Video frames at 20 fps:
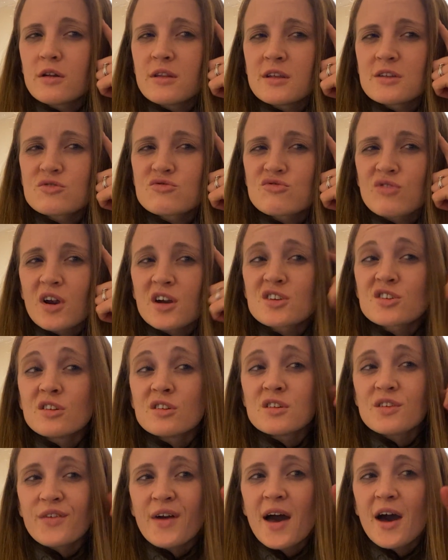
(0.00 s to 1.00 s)
the
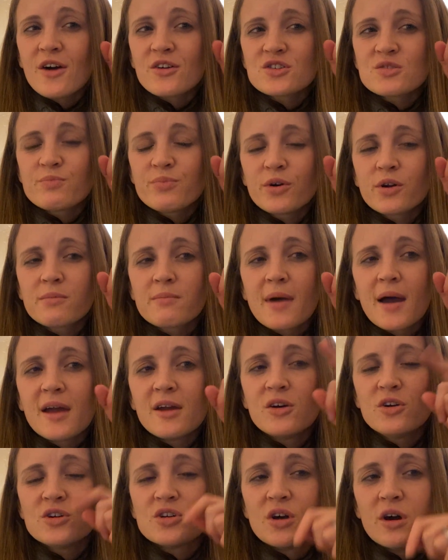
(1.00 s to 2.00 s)
instructions of how to put my
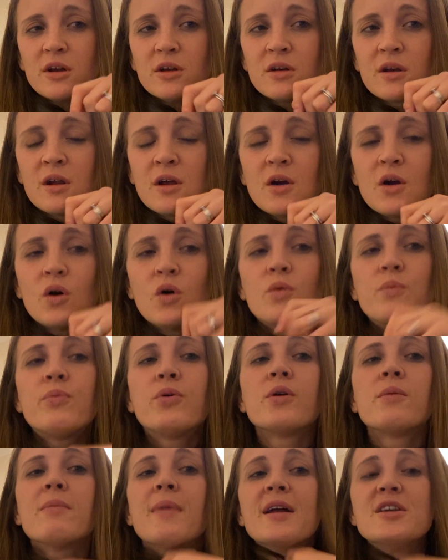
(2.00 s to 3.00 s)
hood on or
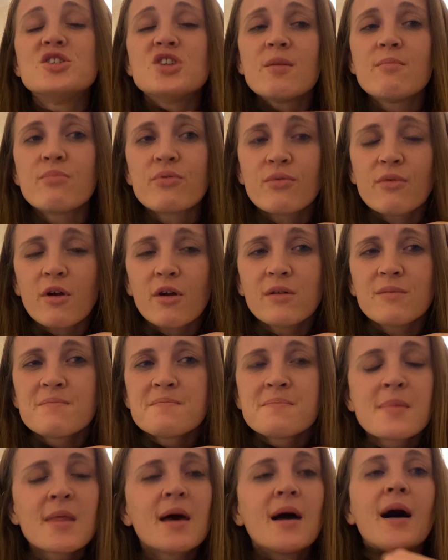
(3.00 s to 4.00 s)
put my jumper on,
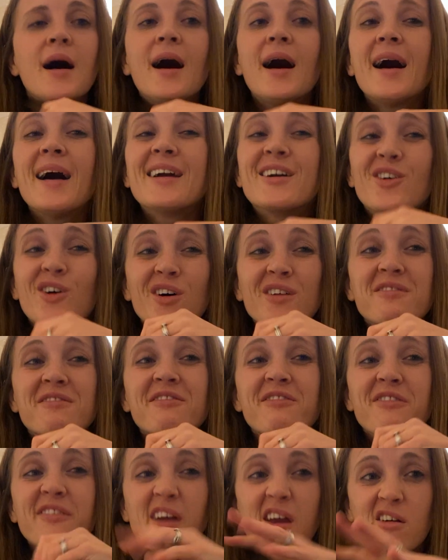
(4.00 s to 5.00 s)
I got
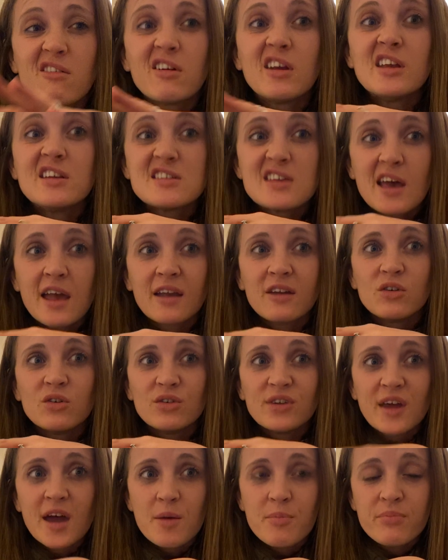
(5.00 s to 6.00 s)
very
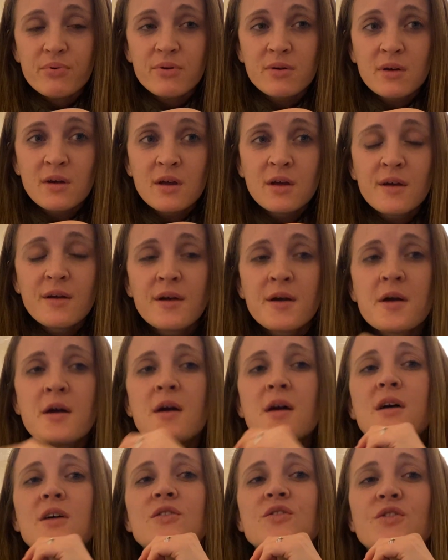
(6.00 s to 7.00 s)
tangled up.
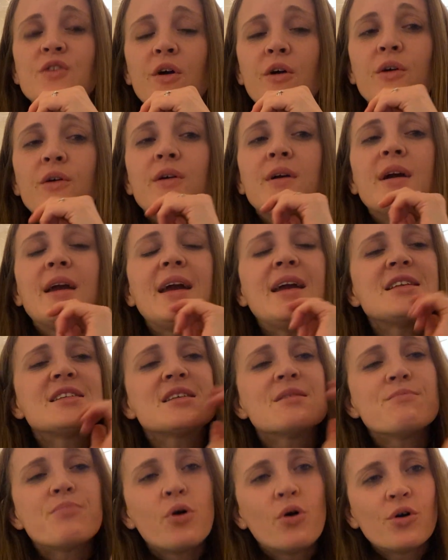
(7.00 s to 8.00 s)
So it's
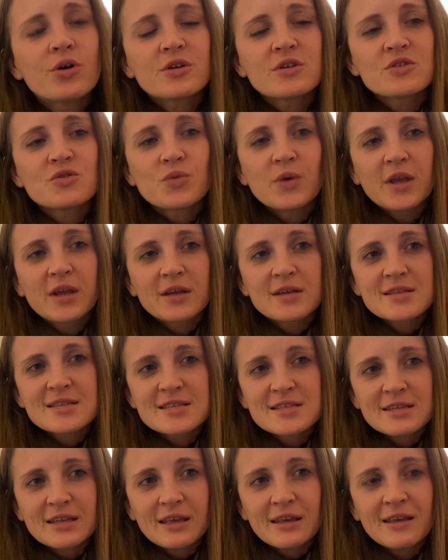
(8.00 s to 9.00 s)
important we can
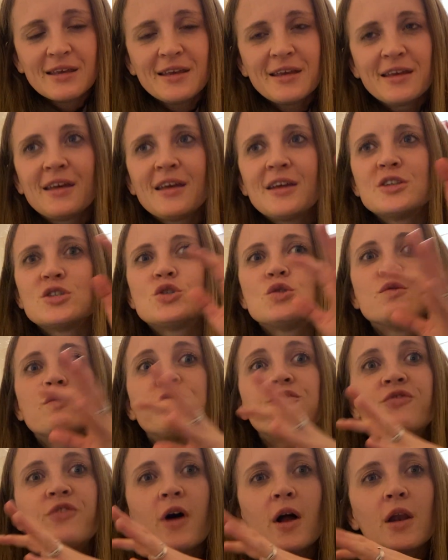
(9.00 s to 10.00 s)
see to
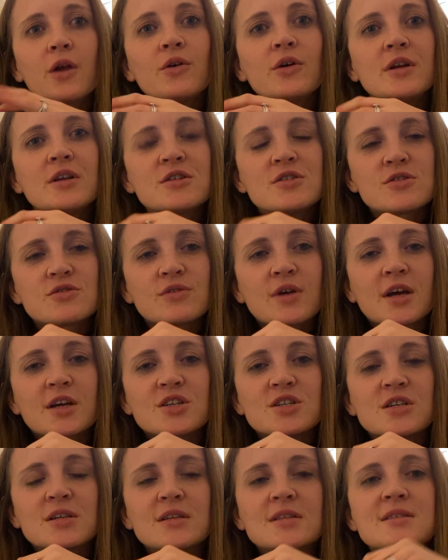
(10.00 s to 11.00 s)
follow
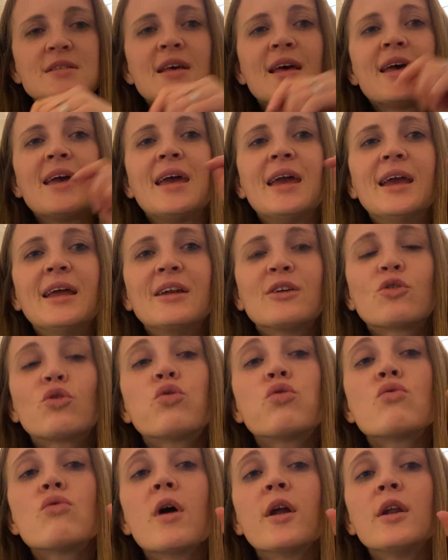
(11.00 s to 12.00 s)
instructions in
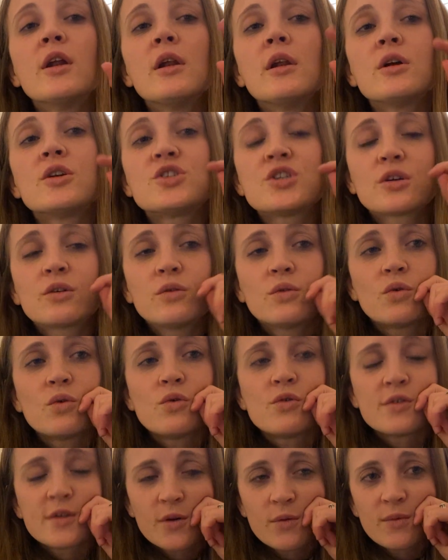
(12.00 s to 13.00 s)
chronological
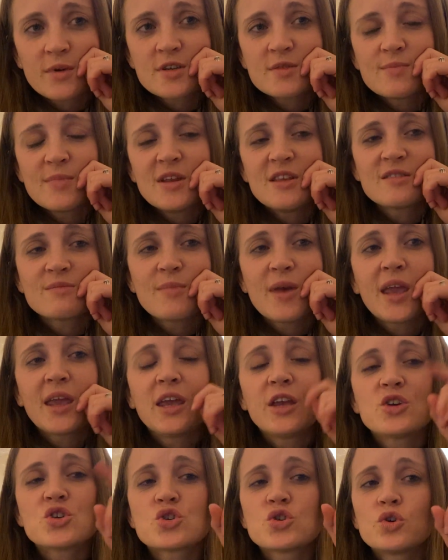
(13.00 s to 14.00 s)
order, which means
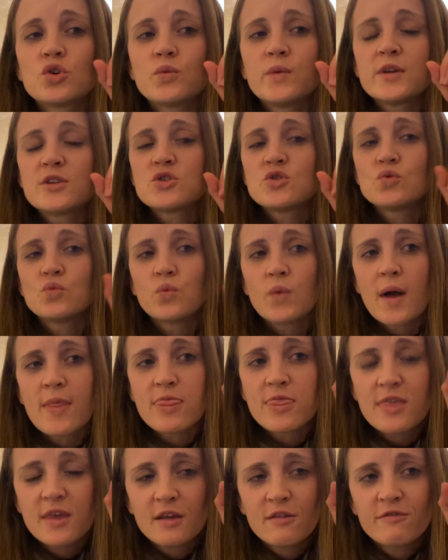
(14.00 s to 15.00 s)
making sure we do
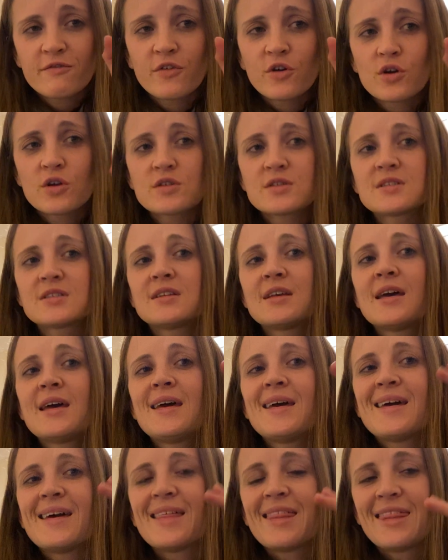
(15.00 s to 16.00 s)
one thing first,
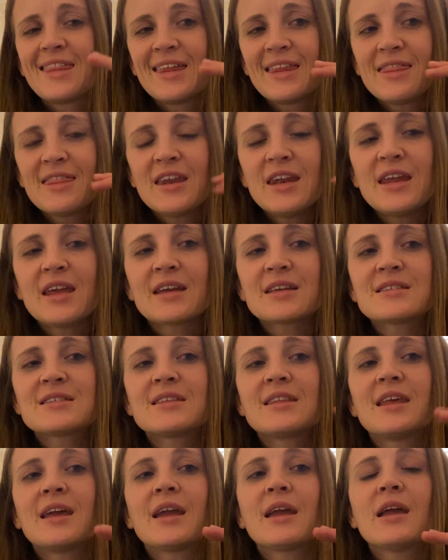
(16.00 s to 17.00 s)
then the next
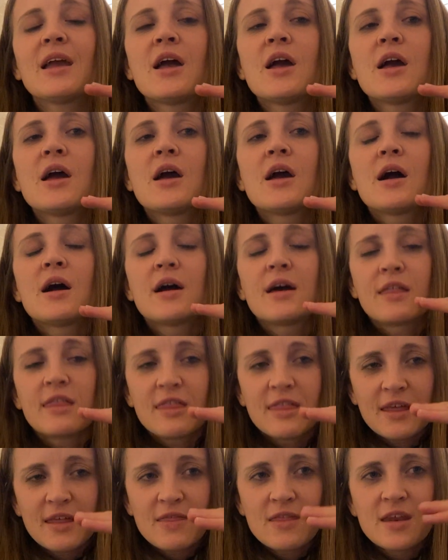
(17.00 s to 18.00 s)
thing,
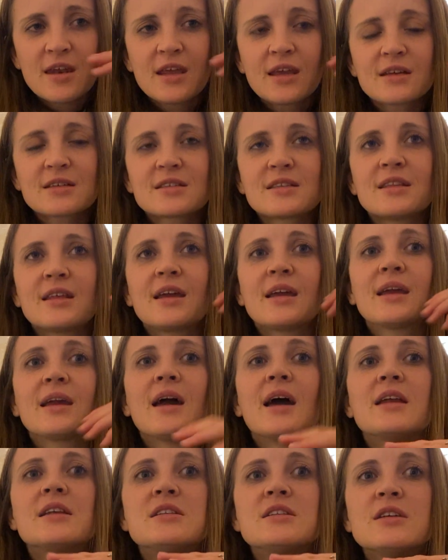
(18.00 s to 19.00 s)
then the next thing
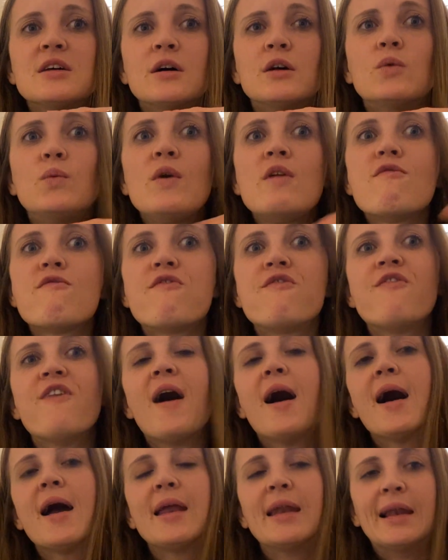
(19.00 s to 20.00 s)
until we
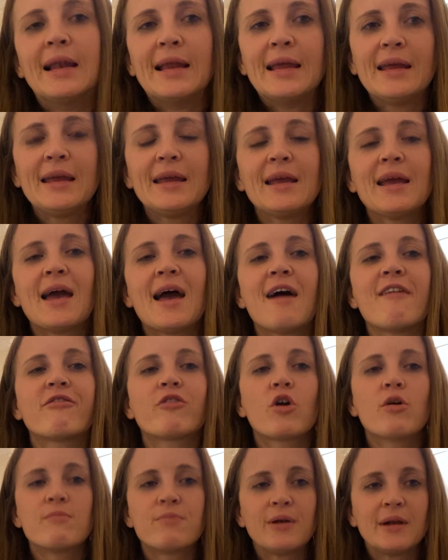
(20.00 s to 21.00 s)
finally have
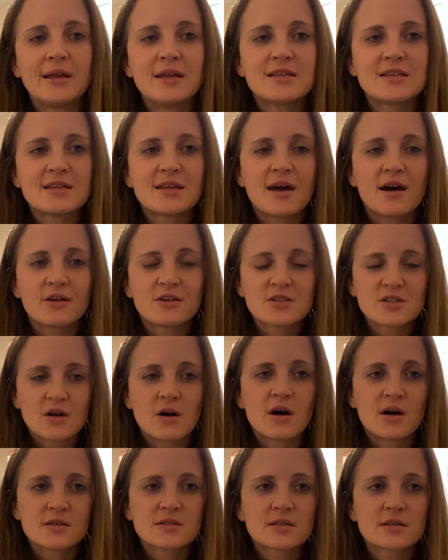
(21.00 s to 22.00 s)
completed our
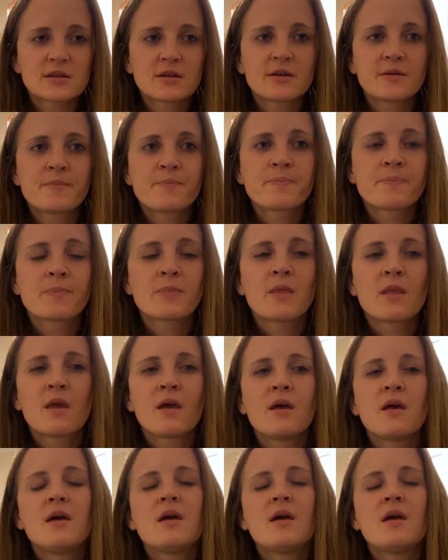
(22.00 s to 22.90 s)
task. Now,